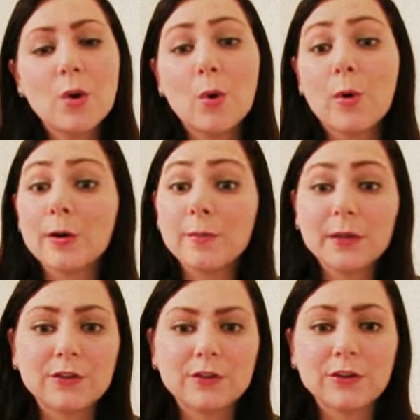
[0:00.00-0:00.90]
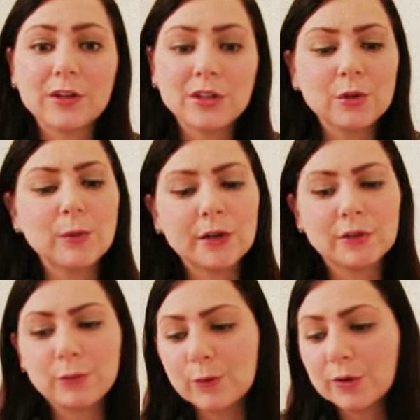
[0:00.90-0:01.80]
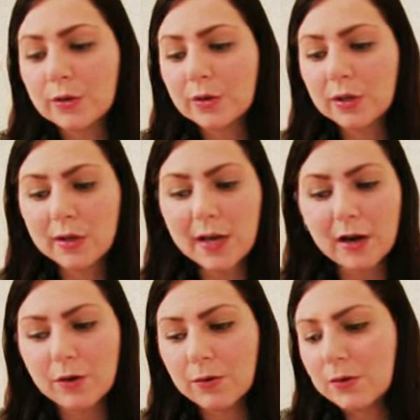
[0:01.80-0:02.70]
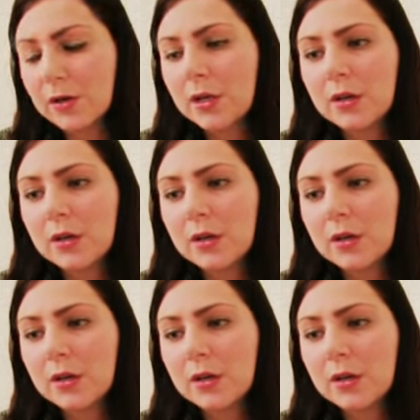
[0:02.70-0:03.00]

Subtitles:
or to make sure that you can wear it to work, out,